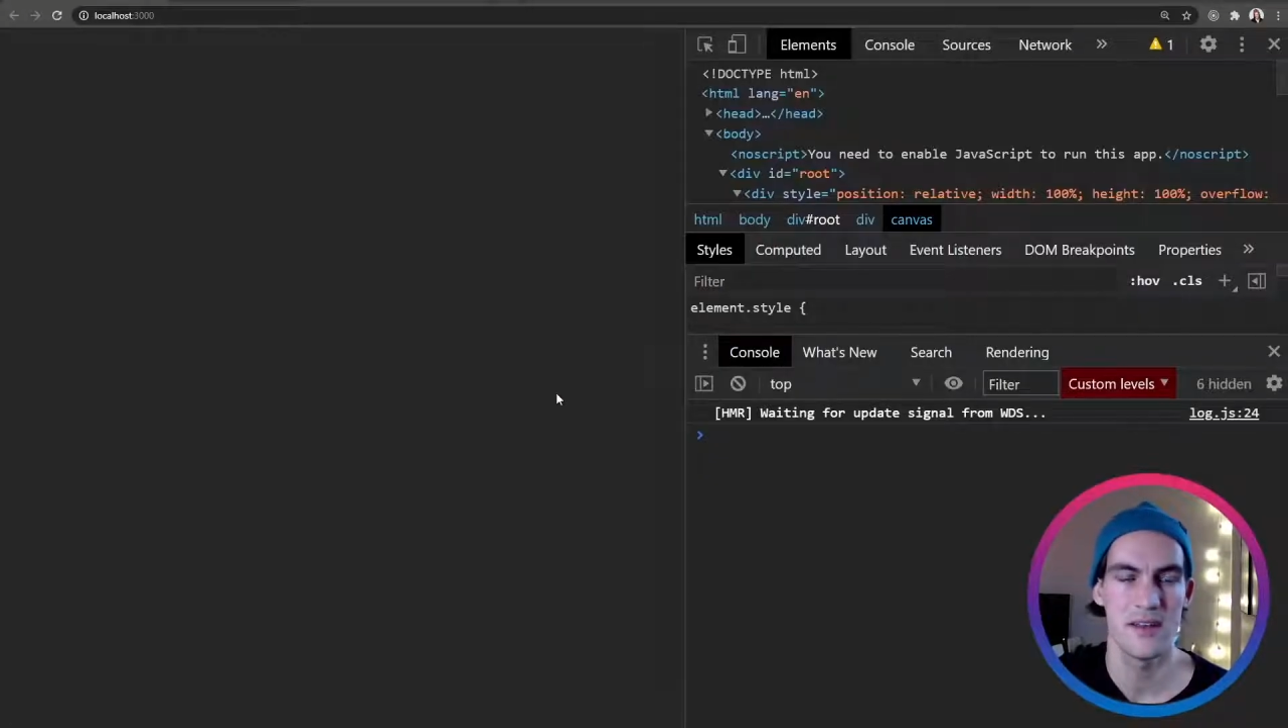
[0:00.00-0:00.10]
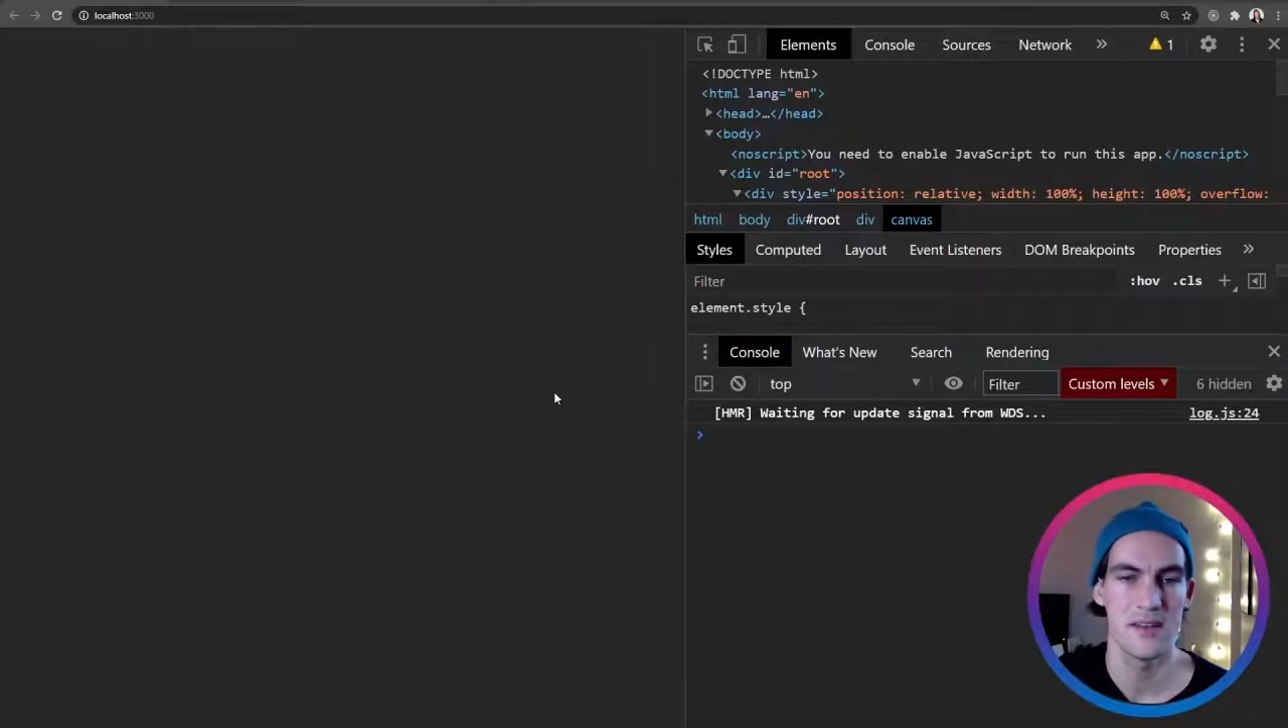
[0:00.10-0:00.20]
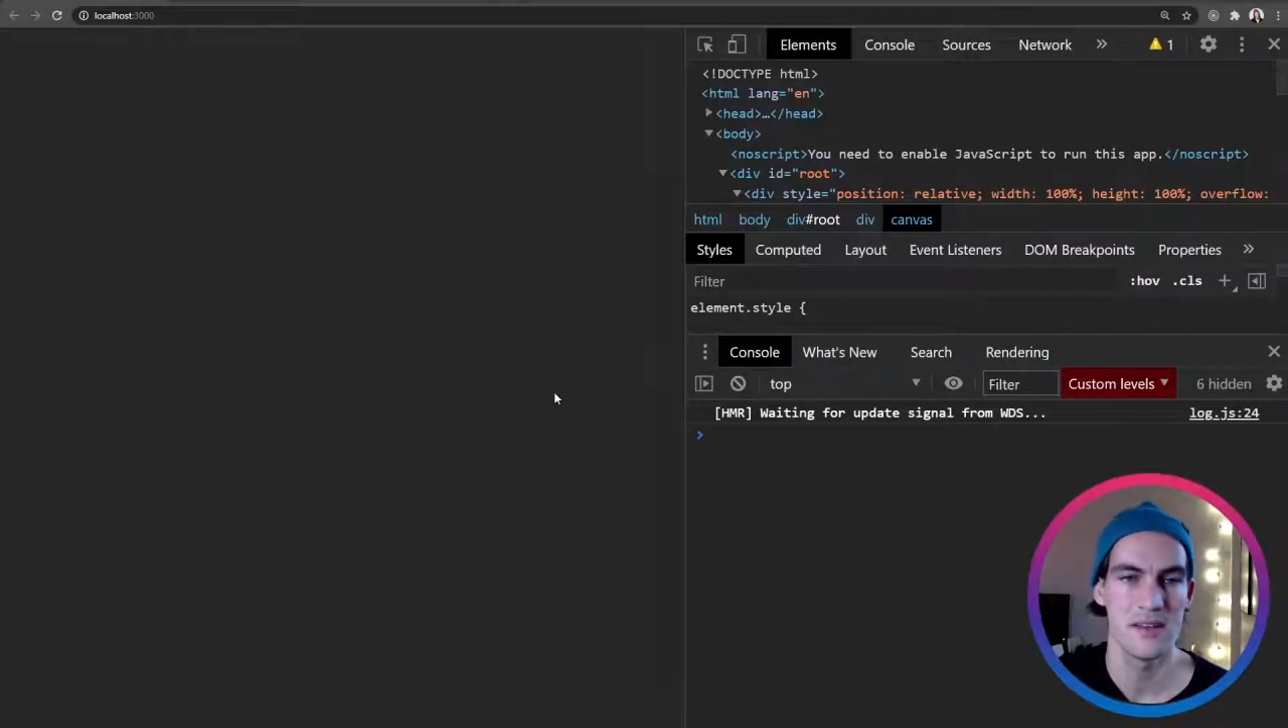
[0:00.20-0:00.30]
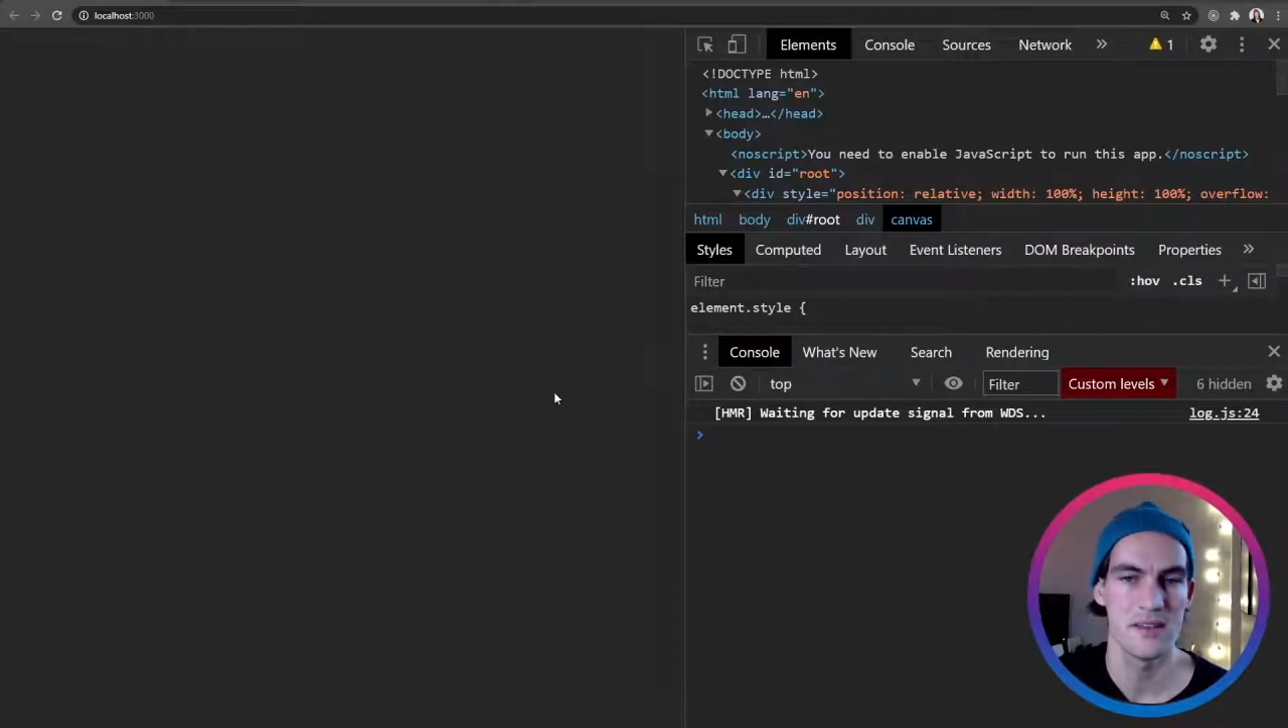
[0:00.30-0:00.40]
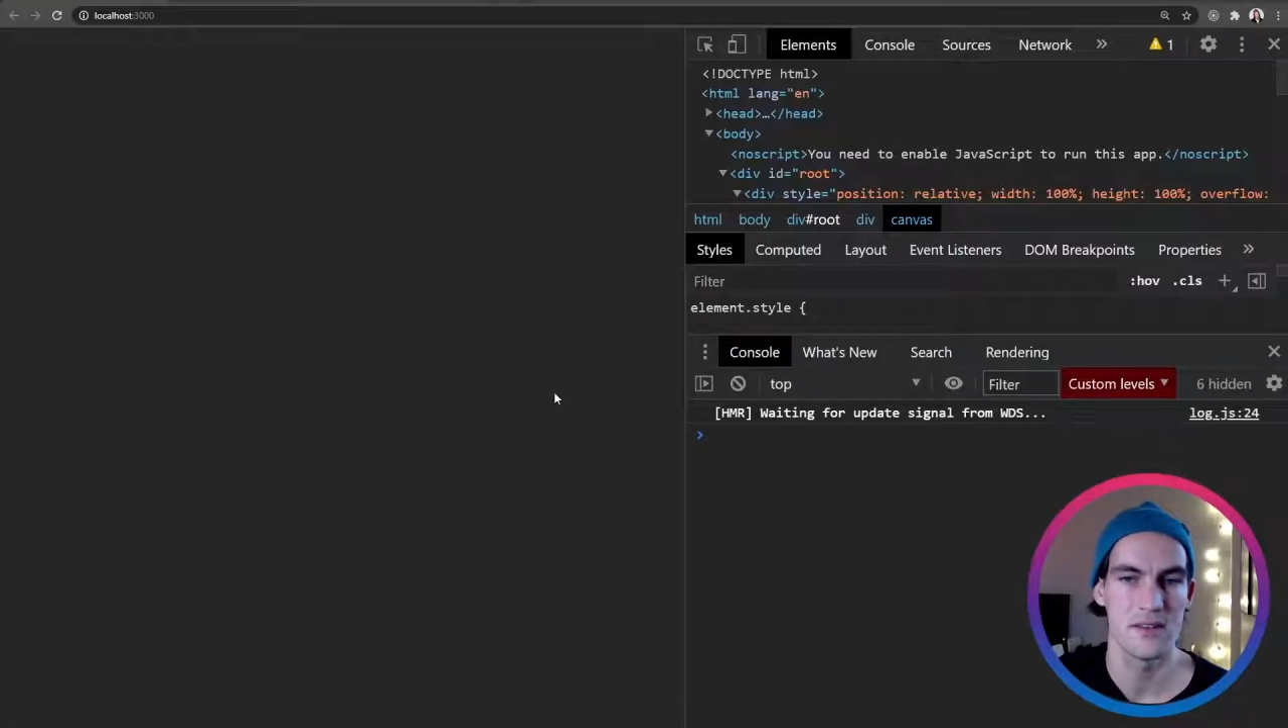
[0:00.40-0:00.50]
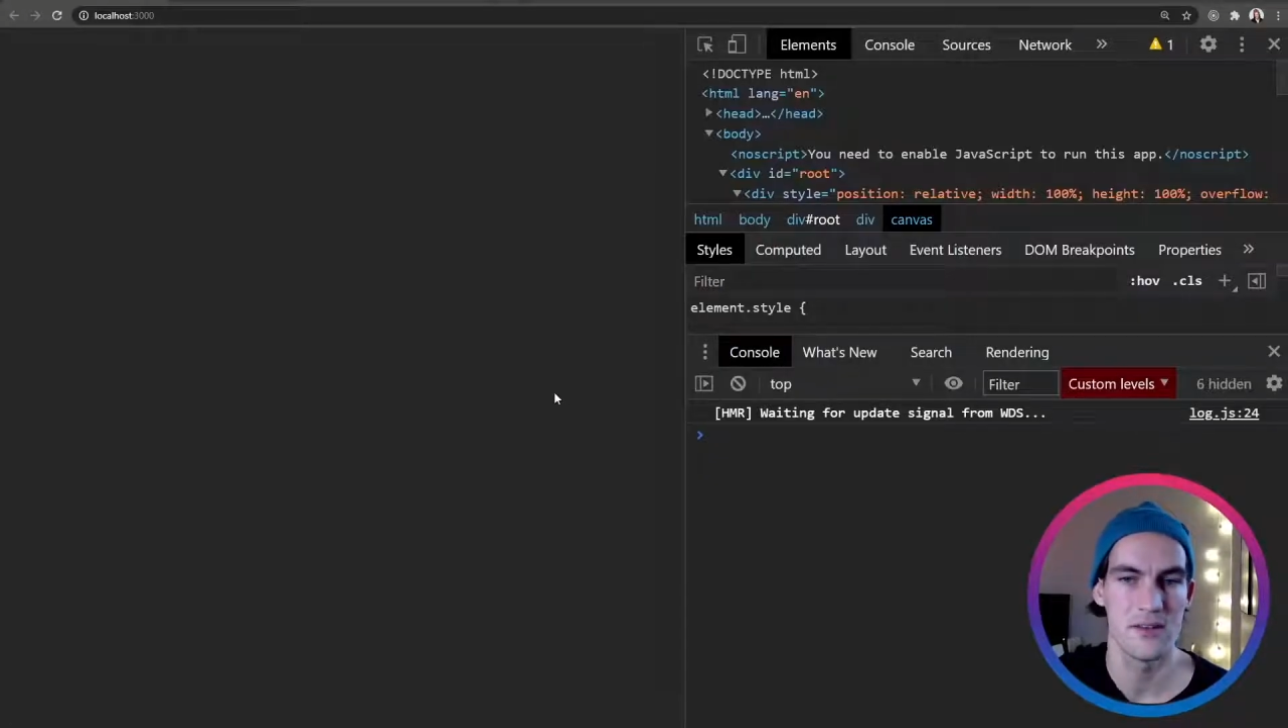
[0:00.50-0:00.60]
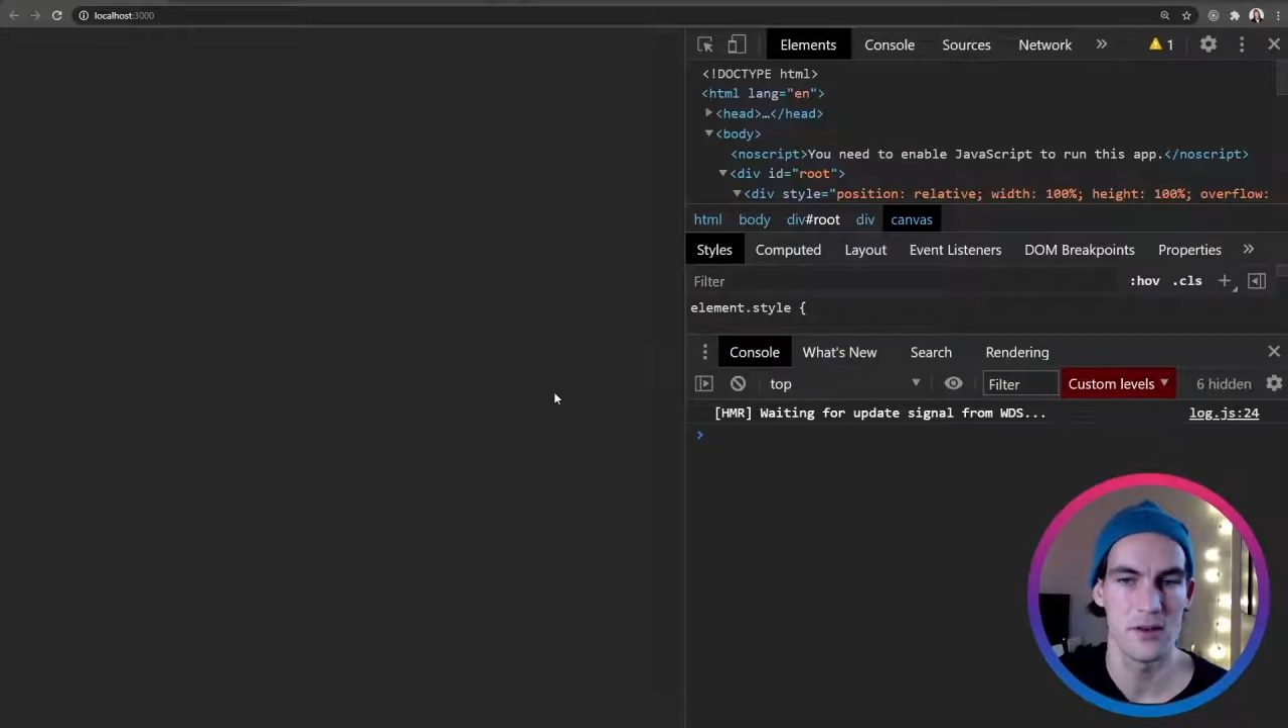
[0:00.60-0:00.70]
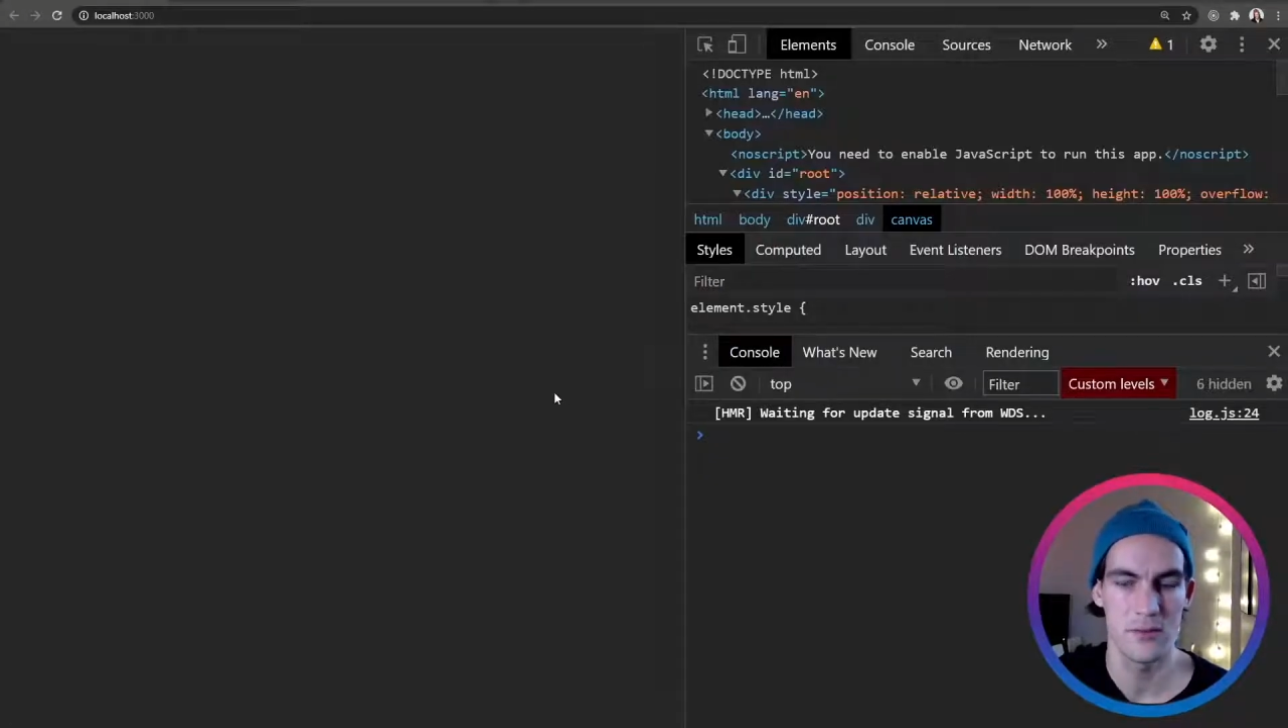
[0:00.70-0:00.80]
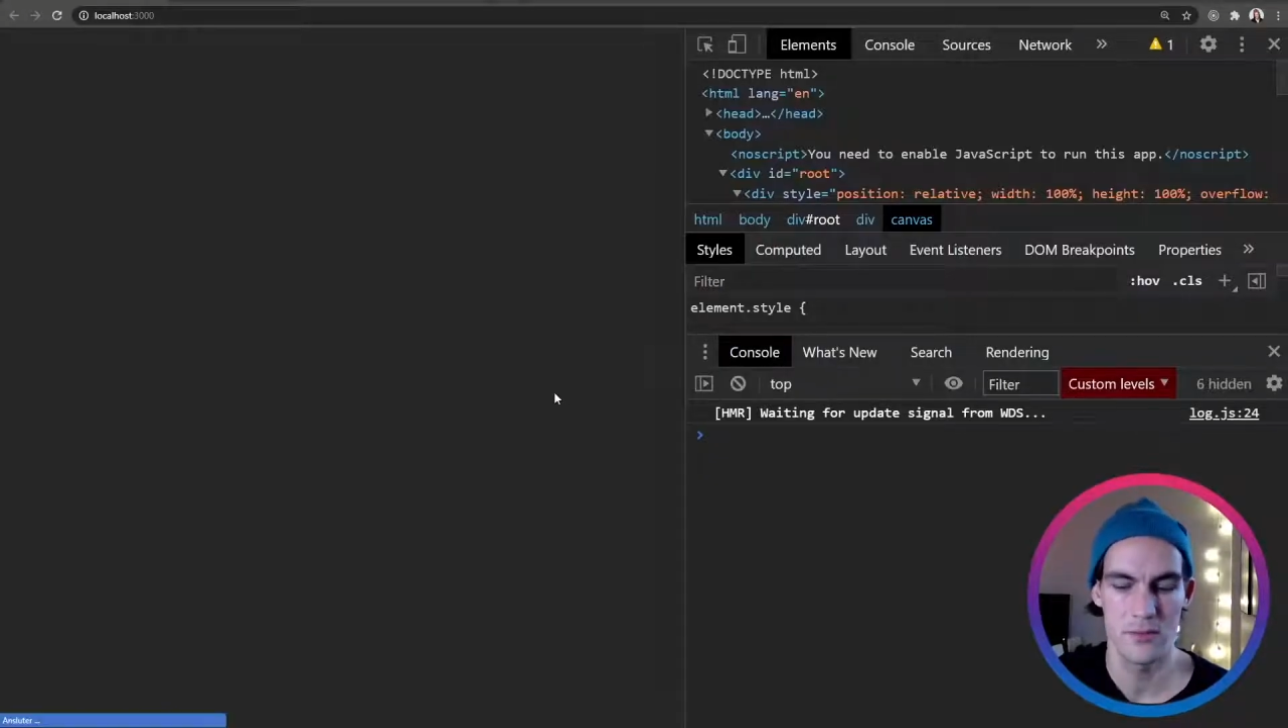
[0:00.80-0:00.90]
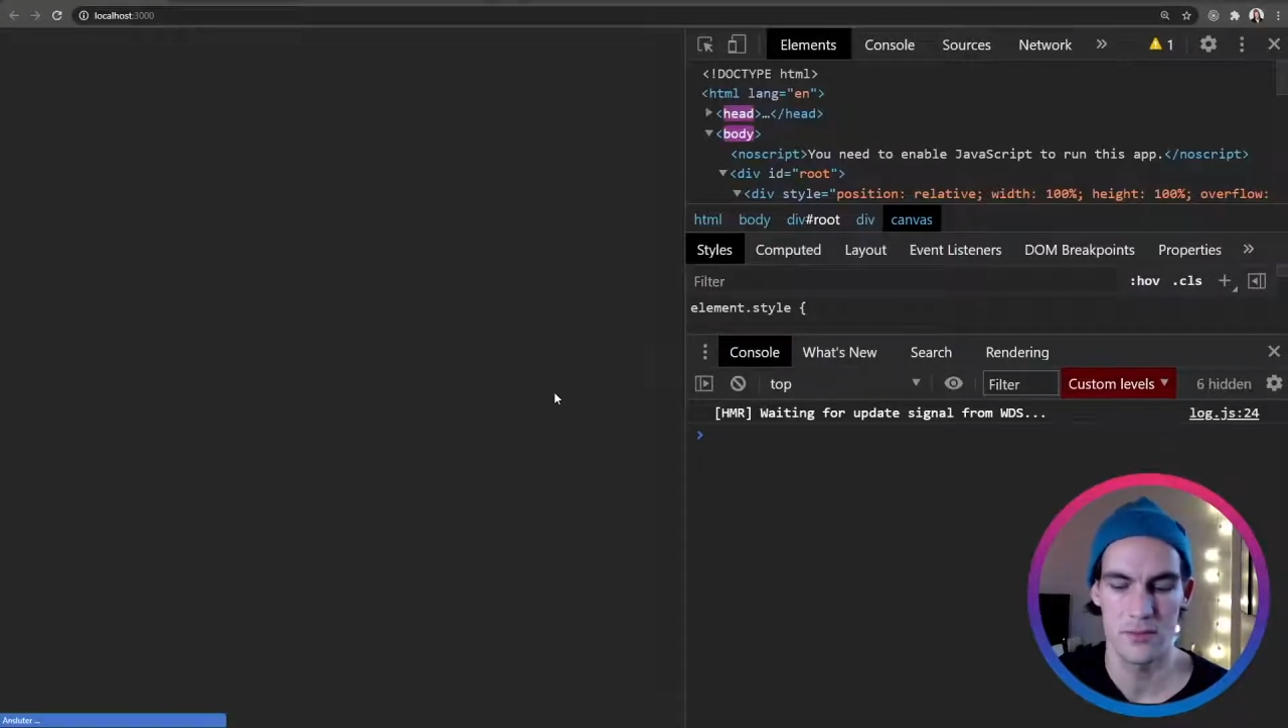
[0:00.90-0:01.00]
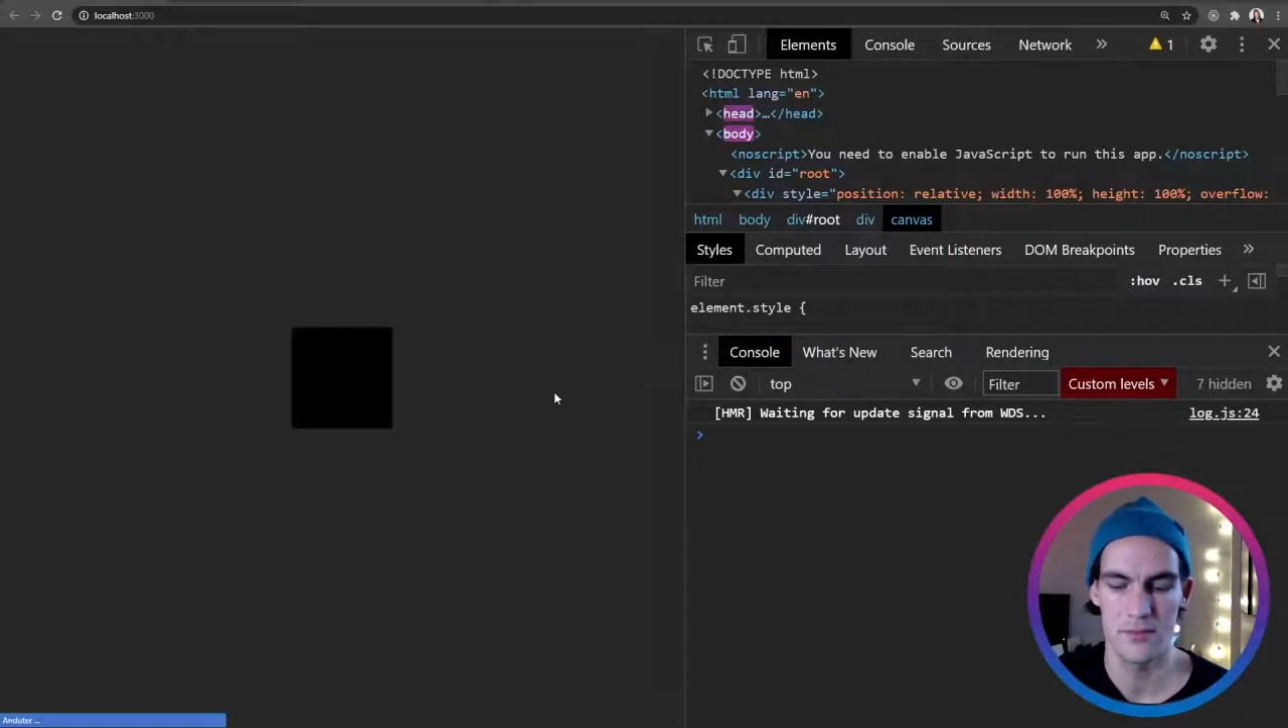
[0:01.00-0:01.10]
in the DOM.